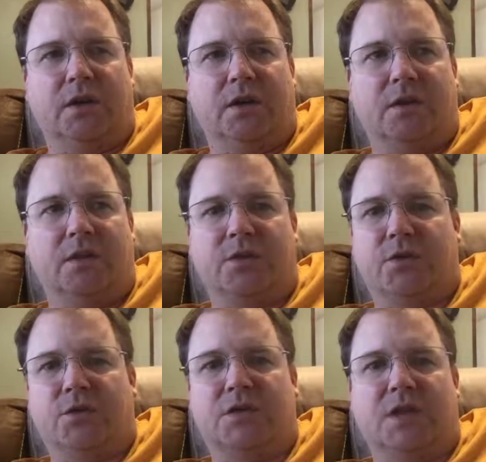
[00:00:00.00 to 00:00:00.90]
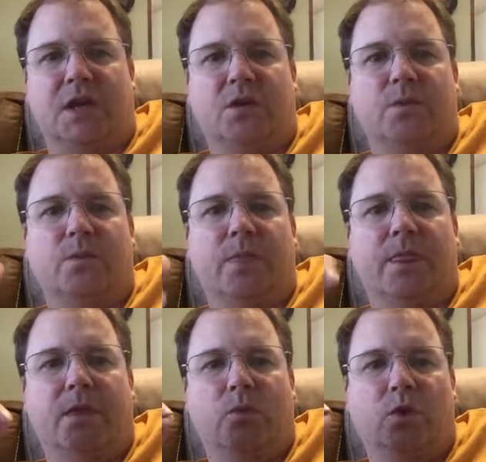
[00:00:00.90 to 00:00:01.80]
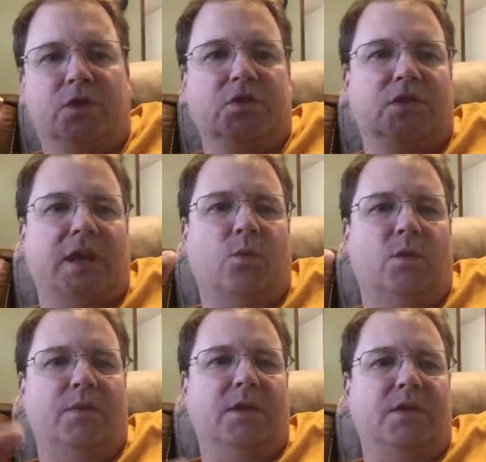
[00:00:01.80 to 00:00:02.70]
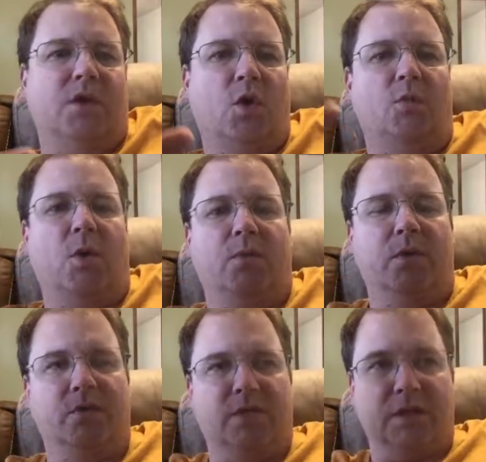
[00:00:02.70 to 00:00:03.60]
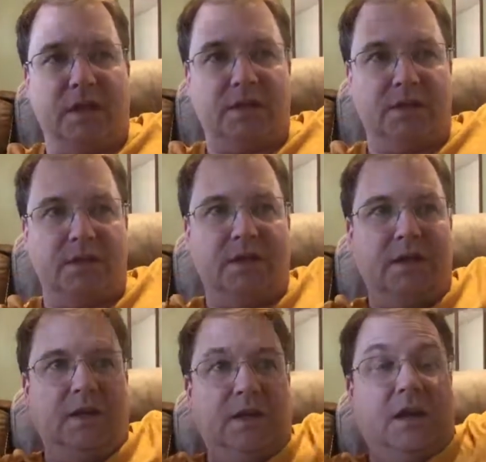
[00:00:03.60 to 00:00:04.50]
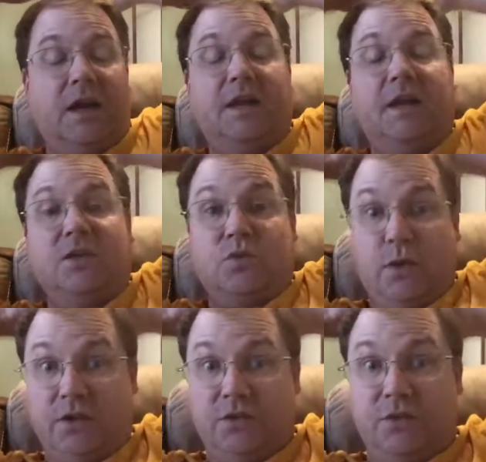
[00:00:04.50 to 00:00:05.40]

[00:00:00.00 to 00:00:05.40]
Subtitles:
Thursday, which that will be the home opener for Lakeland against Windsor.